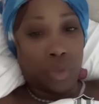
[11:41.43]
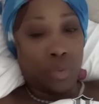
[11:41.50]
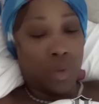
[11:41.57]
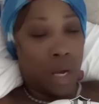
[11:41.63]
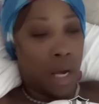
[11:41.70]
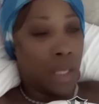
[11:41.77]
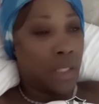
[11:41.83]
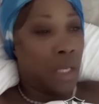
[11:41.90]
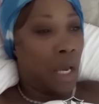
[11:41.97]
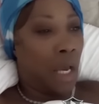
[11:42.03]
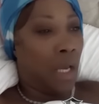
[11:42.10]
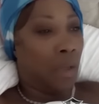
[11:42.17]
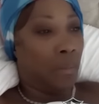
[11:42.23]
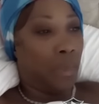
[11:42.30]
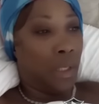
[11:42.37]
Do not
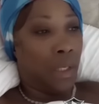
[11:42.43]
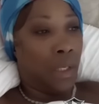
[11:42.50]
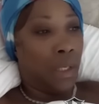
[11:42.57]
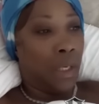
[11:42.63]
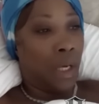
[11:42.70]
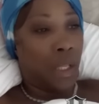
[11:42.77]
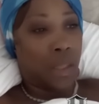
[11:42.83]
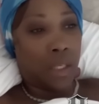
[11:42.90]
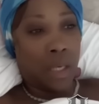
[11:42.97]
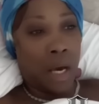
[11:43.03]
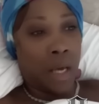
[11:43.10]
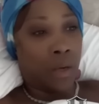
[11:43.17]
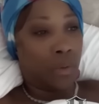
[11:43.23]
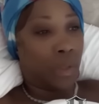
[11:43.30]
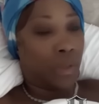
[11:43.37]
tag me in nothing.
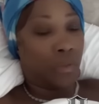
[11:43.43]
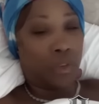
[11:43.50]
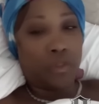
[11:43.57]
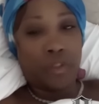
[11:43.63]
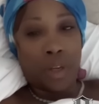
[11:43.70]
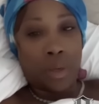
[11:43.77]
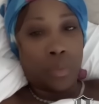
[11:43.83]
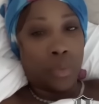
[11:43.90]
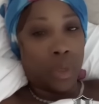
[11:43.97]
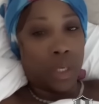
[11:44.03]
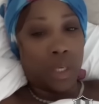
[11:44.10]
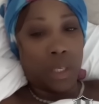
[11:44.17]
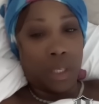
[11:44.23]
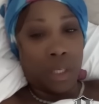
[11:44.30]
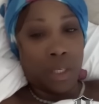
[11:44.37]
I don't give a f
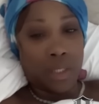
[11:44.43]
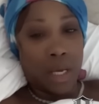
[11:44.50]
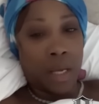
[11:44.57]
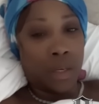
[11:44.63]
what it is.